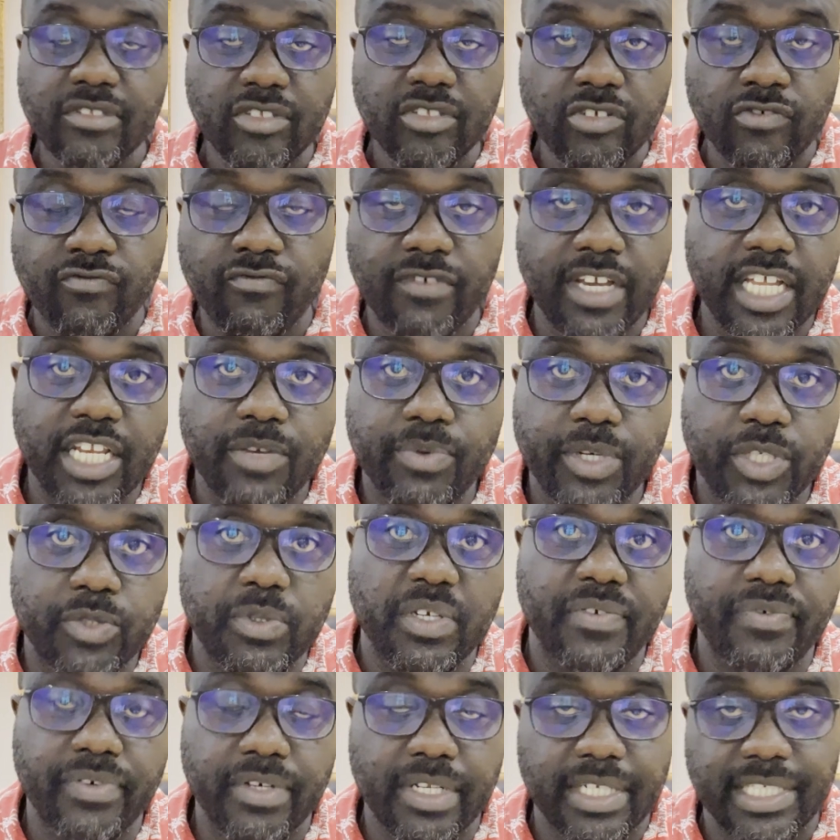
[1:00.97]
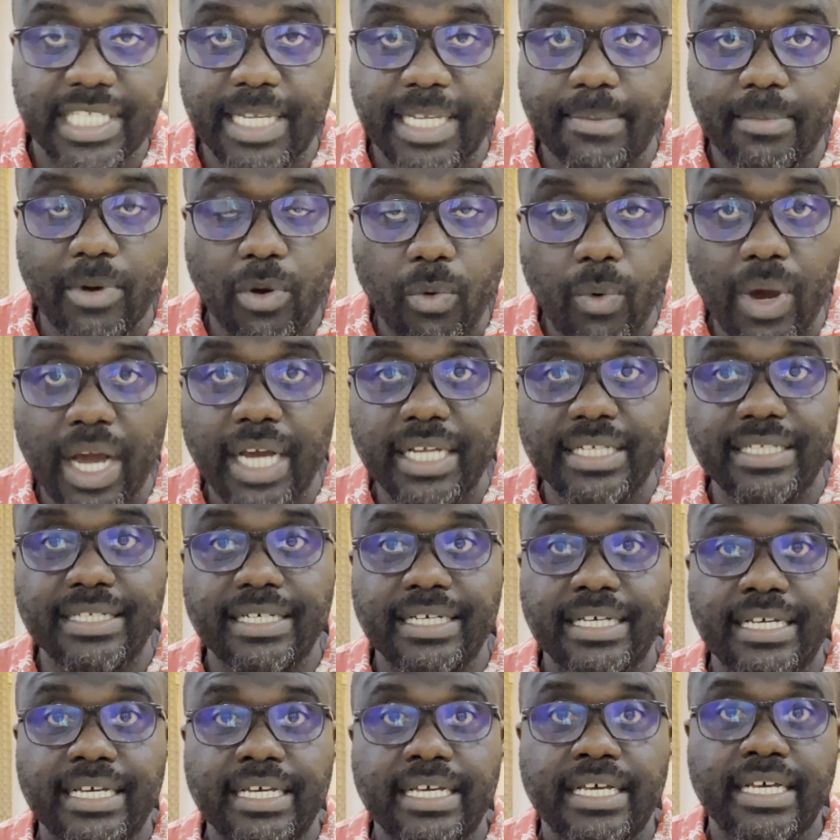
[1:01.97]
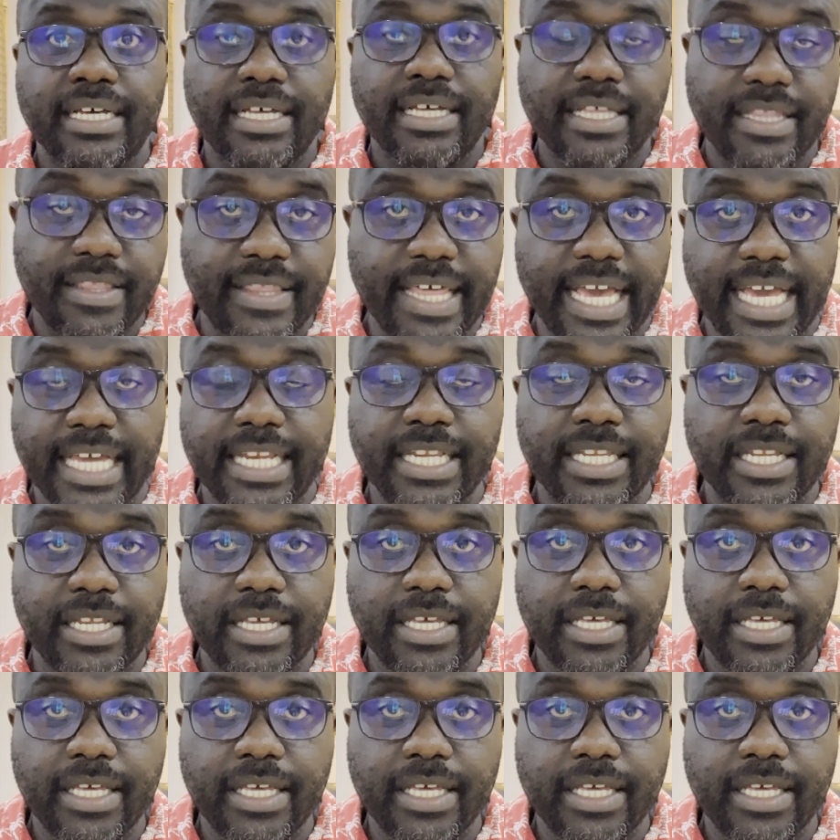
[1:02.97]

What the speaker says: really, which we feel is number 1. Then